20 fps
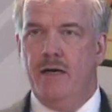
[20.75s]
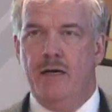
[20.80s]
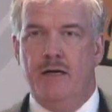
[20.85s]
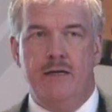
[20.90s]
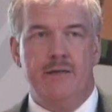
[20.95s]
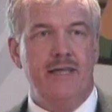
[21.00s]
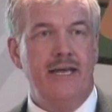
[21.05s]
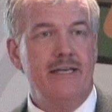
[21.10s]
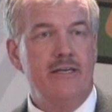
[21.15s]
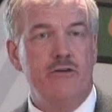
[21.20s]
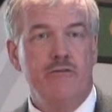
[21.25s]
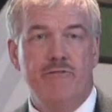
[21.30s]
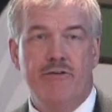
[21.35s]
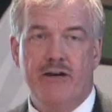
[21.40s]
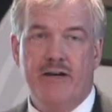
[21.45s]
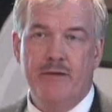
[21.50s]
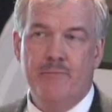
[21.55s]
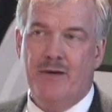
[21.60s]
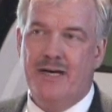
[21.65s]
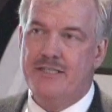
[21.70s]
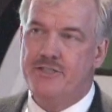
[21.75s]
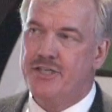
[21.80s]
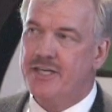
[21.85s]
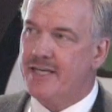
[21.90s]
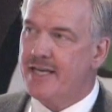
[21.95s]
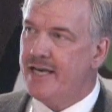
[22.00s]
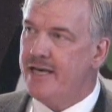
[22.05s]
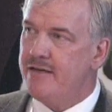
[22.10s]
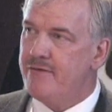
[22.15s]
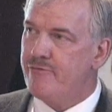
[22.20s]
Thank you very much
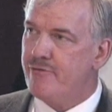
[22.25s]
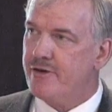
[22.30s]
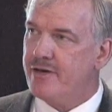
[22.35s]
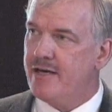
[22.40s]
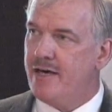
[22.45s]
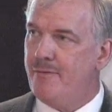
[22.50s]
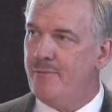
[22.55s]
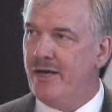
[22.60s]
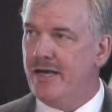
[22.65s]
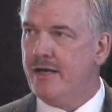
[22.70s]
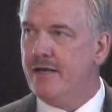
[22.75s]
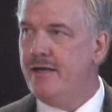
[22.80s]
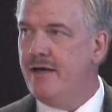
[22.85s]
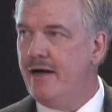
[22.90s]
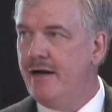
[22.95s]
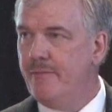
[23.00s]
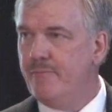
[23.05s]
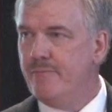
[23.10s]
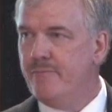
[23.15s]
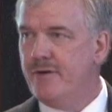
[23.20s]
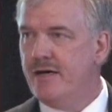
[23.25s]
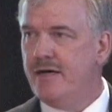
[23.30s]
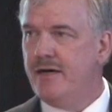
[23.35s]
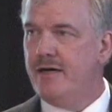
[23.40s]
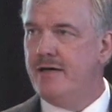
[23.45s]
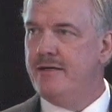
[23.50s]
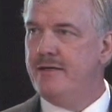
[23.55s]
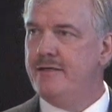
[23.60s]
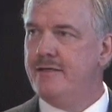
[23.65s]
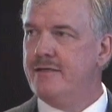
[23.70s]
again for coming. I'm
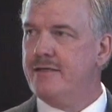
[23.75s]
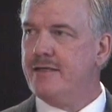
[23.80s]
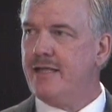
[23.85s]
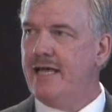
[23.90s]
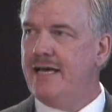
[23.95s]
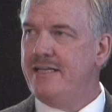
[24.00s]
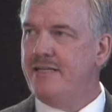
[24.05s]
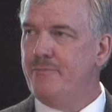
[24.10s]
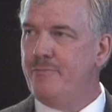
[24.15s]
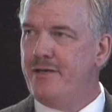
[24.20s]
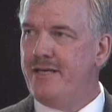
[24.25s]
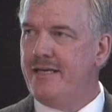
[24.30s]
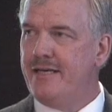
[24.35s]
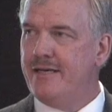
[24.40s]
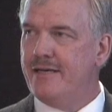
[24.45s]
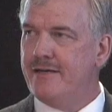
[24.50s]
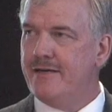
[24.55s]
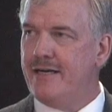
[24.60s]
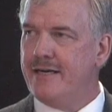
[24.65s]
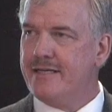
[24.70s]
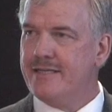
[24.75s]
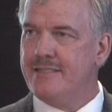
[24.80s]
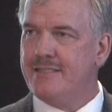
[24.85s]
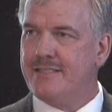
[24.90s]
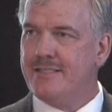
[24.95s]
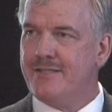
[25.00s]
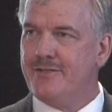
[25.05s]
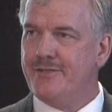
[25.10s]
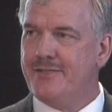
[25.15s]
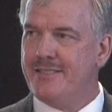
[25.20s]
glad to be here. I
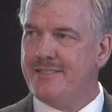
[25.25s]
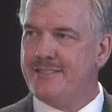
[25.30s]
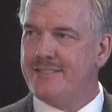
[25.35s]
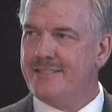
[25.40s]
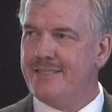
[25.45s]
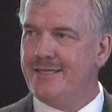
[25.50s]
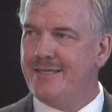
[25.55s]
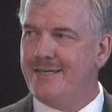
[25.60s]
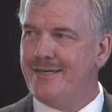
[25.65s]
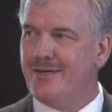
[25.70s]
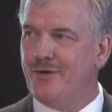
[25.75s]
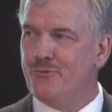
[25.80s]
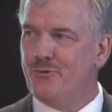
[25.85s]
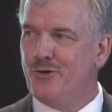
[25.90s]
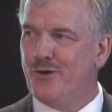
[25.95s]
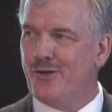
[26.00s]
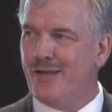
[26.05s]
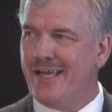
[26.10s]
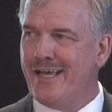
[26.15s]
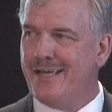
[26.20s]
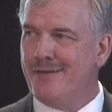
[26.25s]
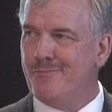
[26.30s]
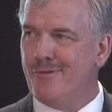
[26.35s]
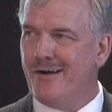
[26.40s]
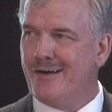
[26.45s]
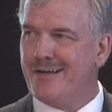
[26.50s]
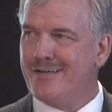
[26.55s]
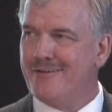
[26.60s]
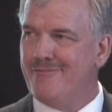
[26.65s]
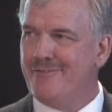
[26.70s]
consider this a real
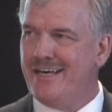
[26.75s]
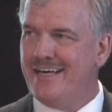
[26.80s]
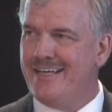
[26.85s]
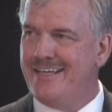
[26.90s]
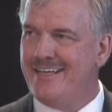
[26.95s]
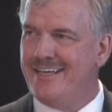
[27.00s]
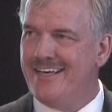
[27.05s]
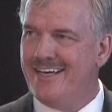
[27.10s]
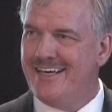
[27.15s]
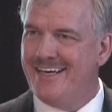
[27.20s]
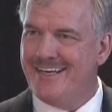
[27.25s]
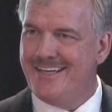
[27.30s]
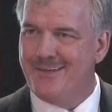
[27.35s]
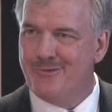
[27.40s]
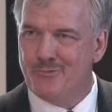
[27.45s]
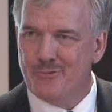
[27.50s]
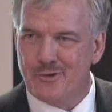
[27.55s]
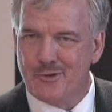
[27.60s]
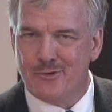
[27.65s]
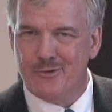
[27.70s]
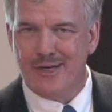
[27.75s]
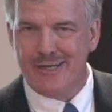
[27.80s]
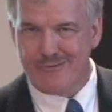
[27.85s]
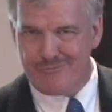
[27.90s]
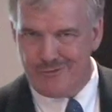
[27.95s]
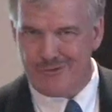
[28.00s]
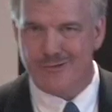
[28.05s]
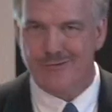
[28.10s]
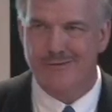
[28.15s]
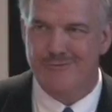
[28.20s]
landmark event, and we're
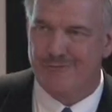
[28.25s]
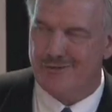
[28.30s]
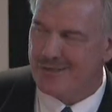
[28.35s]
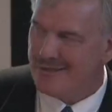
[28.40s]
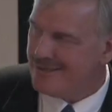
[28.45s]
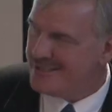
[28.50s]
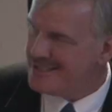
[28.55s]
grateful for your